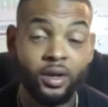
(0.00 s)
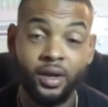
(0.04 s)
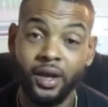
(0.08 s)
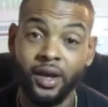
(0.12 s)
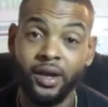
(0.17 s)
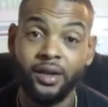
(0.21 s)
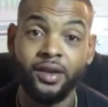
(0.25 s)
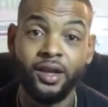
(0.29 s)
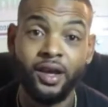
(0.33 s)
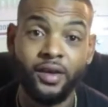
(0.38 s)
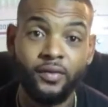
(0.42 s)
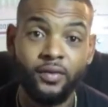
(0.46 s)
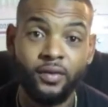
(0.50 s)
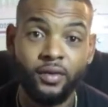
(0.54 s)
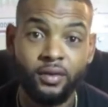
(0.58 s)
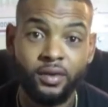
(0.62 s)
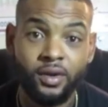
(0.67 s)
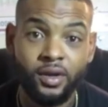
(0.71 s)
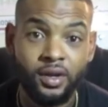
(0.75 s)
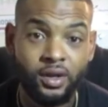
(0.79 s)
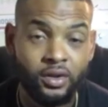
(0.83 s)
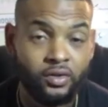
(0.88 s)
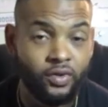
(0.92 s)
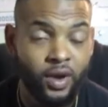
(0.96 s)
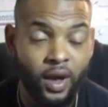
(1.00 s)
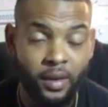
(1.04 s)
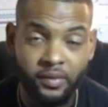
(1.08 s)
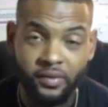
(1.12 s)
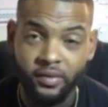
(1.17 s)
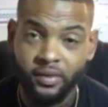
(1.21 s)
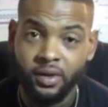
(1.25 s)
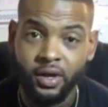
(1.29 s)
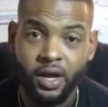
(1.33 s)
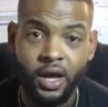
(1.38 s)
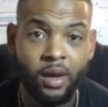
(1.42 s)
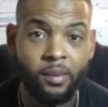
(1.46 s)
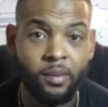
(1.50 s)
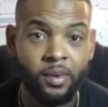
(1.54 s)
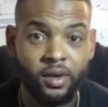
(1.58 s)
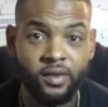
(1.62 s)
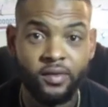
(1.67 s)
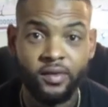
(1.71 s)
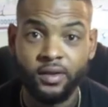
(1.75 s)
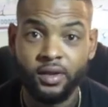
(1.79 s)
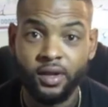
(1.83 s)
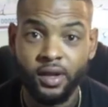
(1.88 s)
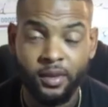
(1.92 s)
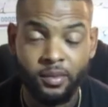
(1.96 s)
And definitely drop some
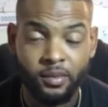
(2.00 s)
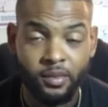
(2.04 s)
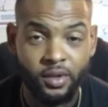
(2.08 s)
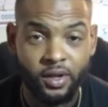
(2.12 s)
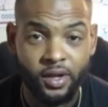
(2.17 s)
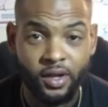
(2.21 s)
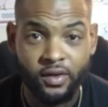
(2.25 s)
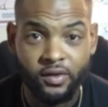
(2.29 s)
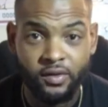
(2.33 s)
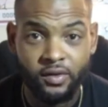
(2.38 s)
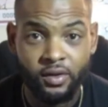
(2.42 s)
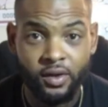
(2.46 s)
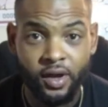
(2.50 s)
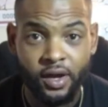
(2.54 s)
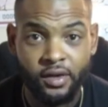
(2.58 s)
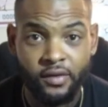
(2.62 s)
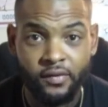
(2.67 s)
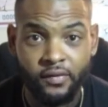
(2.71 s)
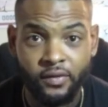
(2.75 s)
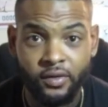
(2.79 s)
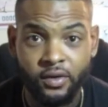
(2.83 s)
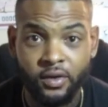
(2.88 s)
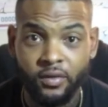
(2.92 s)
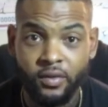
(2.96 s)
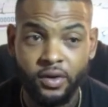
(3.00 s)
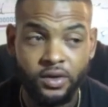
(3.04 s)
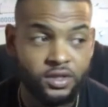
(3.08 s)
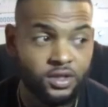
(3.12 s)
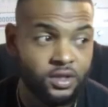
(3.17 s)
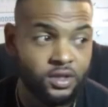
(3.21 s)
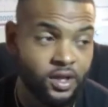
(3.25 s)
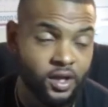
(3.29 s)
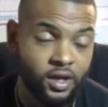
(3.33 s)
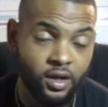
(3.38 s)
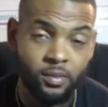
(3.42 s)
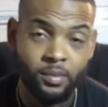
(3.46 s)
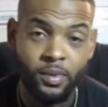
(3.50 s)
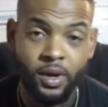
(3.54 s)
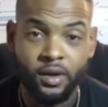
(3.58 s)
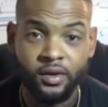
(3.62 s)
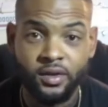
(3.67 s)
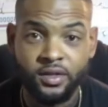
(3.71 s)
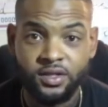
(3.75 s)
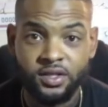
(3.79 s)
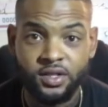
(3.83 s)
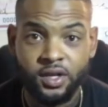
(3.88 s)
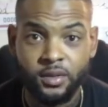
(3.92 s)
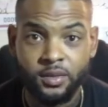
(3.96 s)
comments and let us know how you feel, what you think about
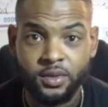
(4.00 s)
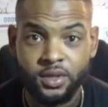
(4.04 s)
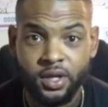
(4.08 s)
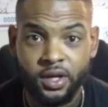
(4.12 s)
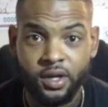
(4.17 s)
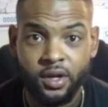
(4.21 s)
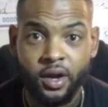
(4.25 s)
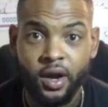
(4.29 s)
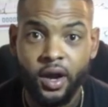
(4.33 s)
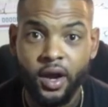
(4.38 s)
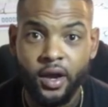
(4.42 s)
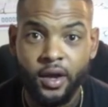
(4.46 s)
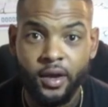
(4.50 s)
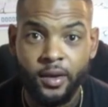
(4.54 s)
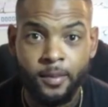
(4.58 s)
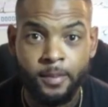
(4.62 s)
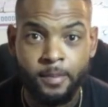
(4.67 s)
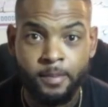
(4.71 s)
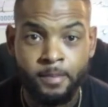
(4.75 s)
this subject, all right?